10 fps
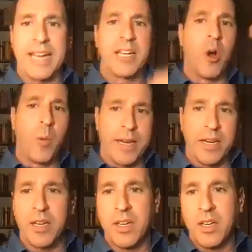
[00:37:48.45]
get
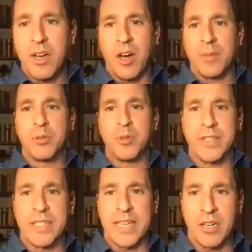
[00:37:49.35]
going on
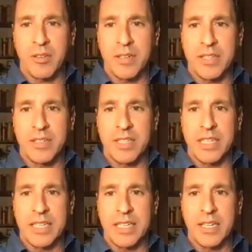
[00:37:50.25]
improving care in
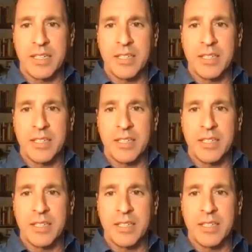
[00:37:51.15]
the